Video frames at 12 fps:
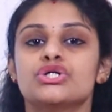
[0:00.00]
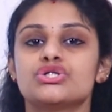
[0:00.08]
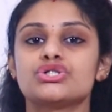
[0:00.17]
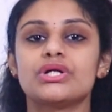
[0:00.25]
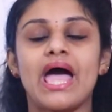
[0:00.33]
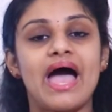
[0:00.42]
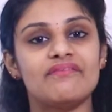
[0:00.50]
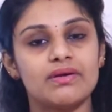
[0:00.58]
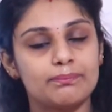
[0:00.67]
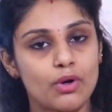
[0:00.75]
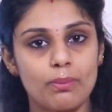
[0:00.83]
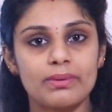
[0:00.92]
You should have
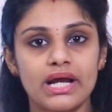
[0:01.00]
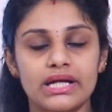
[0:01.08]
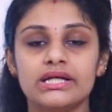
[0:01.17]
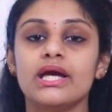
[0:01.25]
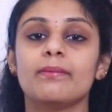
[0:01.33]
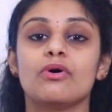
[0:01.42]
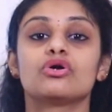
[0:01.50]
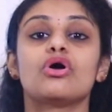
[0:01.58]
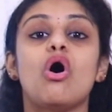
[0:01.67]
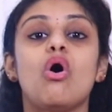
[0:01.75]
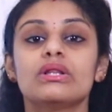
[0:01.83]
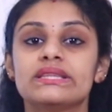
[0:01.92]
a proper idea about
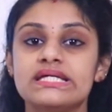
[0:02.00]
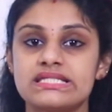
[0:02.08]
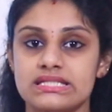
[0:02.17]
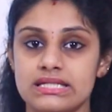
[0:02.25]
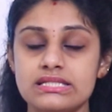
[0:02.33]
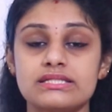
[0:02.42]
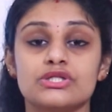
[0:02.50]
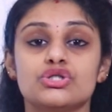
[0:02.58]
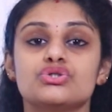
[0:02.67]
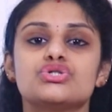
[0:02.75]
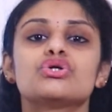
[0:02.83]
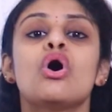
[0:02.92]
all these things and
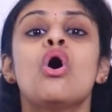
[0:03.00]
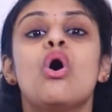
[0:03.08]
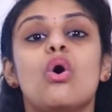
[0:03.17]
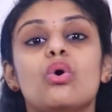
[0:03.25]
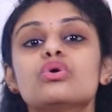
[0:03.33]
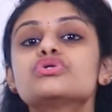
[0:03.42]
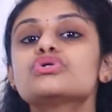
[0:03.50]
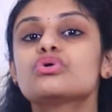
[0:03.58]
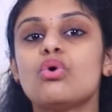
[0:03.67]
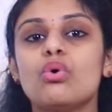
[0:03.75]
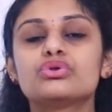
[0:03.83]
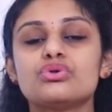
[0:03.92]
you should also
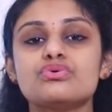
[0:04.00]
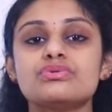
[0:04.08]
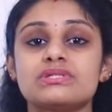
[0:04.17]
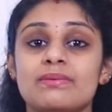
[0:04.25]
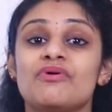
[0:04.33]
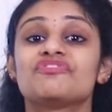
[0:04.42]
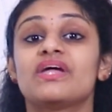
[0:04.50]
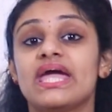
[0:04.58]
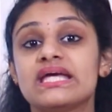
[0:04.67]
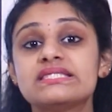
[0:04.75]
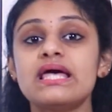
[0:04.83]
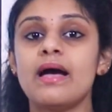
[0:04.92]
go through some of the
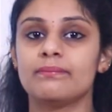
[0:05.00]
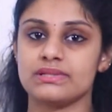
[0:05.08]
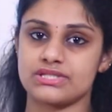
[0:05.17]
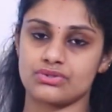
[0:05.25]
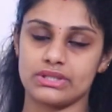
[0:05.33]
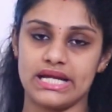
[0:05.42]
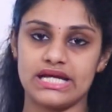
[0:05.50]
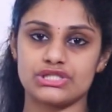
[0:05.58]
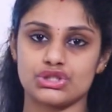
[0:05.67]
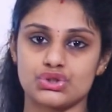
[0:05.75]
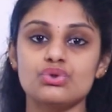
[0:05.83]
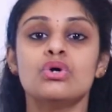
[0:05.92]
examples
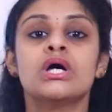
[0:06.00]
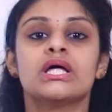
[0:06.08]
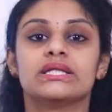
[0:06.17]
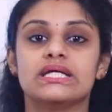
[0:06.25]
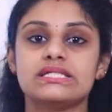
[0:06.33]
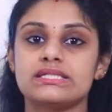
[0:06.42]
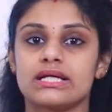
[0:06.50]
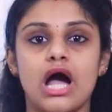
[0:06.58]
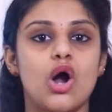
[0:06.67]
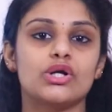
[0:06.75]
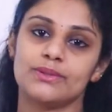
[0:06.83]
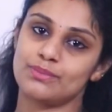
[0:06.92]
related to these
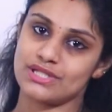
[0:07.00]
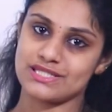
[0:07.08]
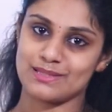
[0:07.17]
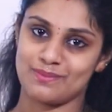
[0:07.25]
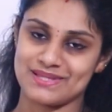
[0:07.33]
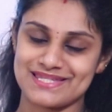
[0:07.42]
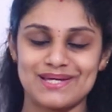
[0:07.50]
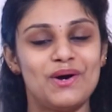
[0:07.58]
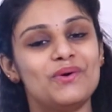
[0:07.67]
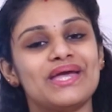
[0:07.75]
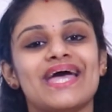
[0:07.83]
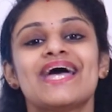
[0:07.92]
accounting principles.
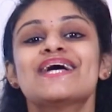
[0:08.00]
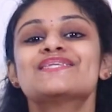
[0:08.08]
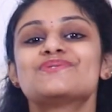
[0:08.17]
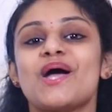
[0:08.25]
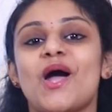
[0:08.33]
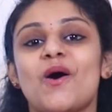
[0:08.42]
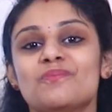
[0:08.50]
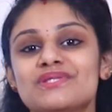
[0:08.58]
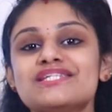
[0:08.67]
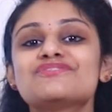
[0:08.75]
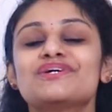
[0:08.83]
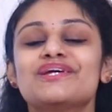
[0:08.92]
Okay, so I hope
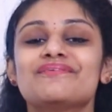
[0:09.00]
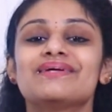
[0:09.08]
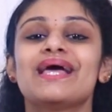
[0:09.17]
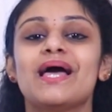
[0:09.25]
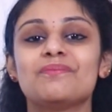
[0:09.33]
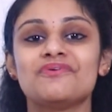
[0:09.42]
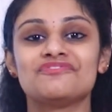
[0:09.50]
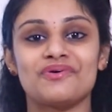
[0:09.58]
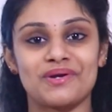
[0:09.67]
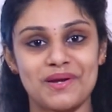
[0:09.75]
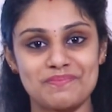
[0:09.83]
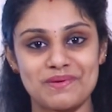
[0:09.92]
this video will help you
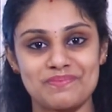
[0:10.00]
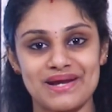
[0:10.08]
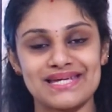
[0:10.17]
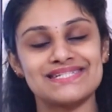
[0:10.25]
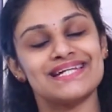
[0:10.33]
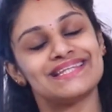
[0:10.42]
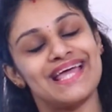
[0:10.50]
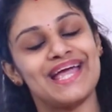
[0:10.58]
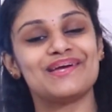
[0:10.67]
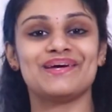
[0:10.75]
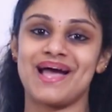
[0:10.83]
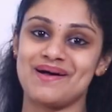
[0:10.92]
for your preparation.
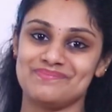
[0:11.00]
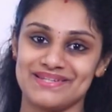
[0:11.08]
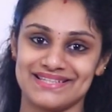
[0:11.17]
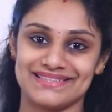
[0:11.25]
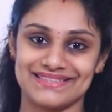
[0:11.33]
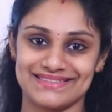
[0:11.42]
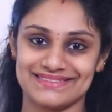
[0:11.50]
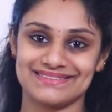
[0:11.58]
Thank you and happy learning.